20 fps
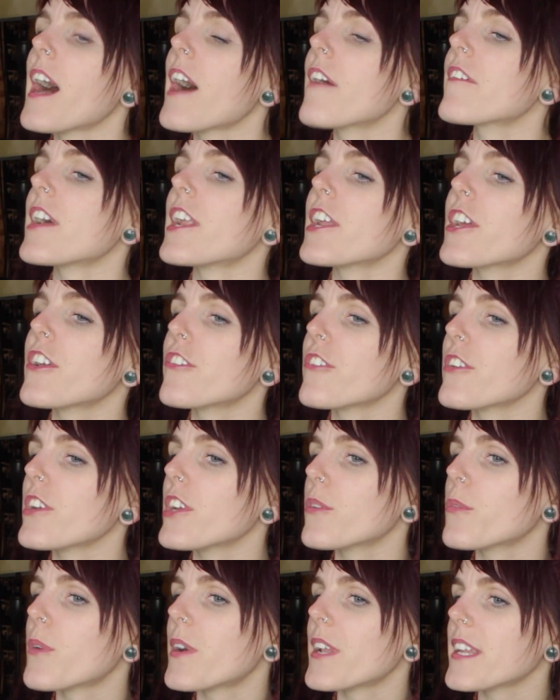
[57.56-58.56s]
I've got a
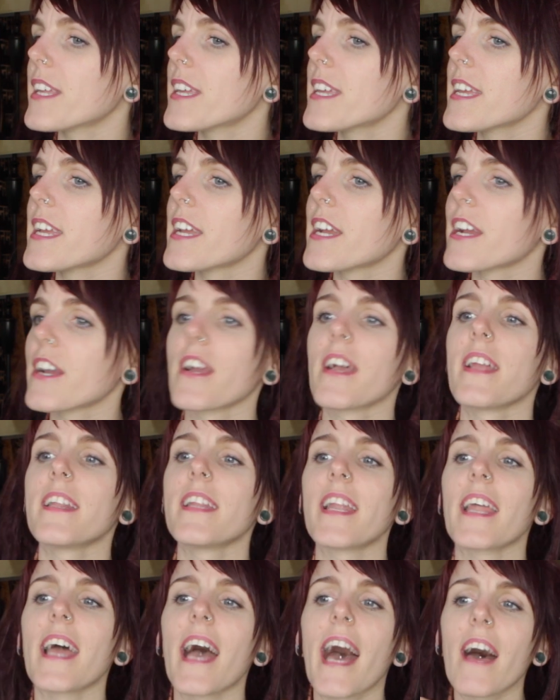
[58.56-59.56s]
green one here, and
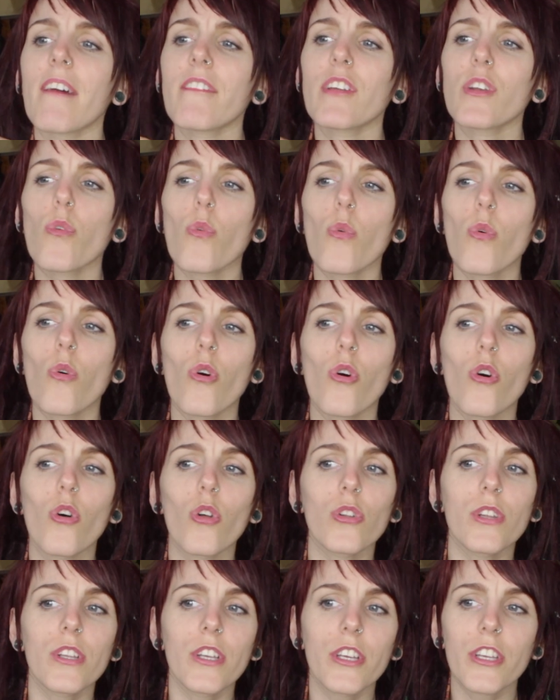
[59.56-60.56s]
then I have an
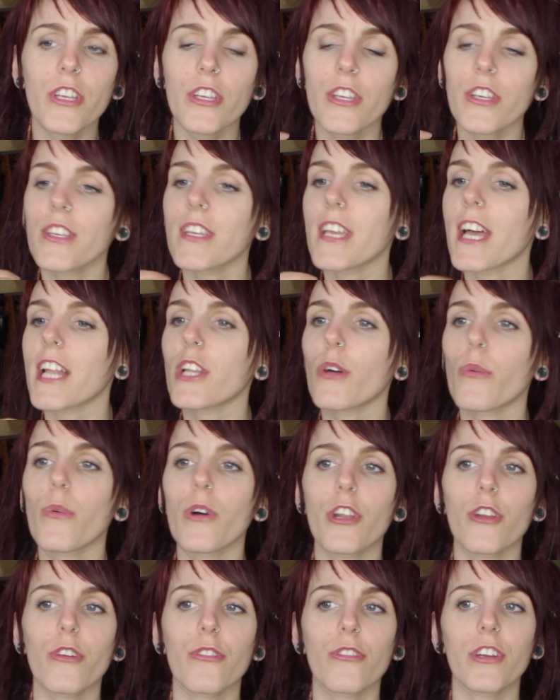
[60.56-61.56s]
old yellow
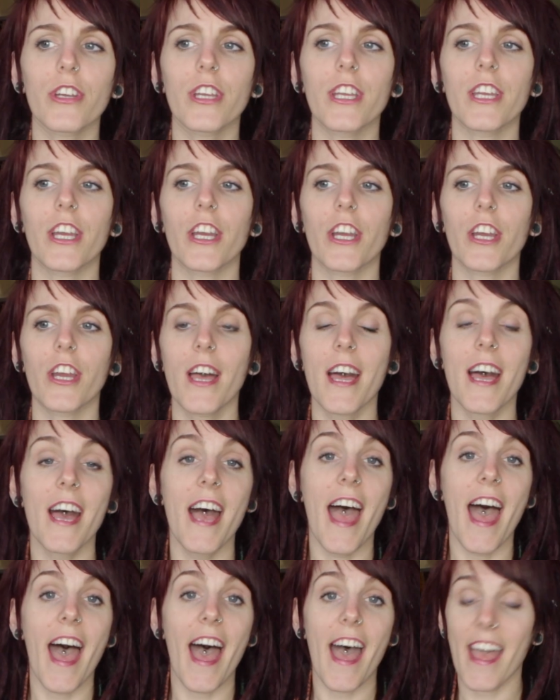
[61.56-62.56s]
one over here.
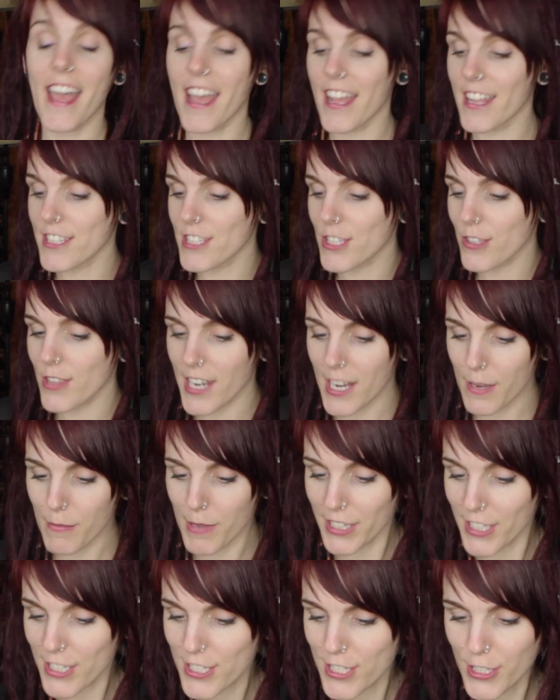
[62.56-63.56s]
And so then I
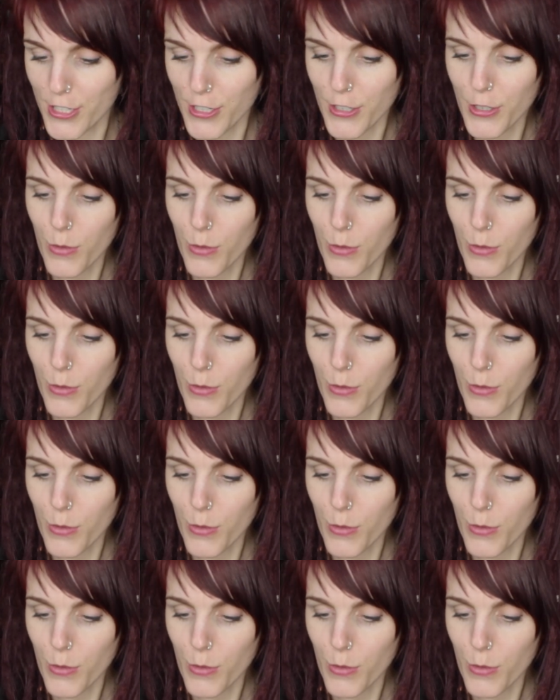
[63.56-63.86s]
made this new